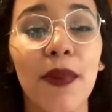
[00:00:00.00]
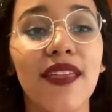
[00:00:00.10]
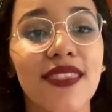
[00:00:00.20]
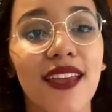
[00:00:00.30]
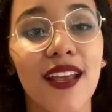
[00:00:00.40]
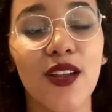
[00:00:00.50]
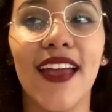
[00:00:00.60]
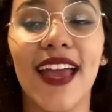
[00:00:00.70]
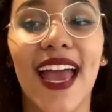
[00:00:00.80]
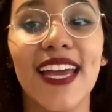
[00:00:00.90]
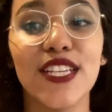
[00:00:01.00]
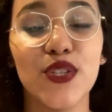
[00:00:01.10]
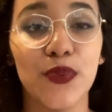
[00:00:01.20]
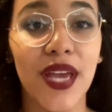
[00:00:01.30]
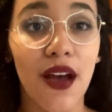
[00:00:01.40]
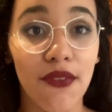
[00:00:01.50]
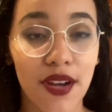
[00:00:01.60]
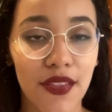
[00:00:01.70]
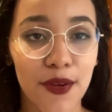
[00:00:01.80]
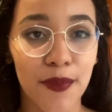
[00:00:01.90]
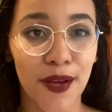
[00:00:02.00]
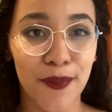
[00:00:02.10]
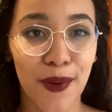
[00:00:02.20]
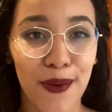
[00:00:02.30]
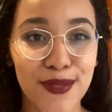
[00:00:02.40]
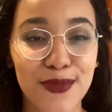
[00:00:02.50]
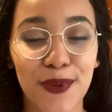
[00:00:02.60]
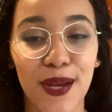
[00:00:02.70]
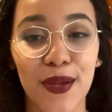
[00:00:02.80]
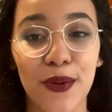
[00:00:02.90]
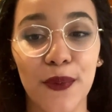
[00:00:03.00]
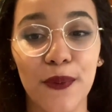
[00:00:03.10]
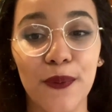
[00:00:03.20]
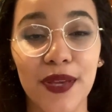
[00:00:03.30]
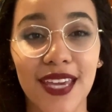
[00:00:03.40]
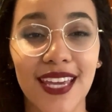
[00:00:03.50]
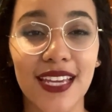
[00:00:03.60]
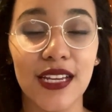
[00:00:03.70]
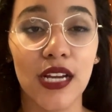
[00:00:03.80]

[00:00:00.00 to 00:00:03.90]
and we have another blog post where we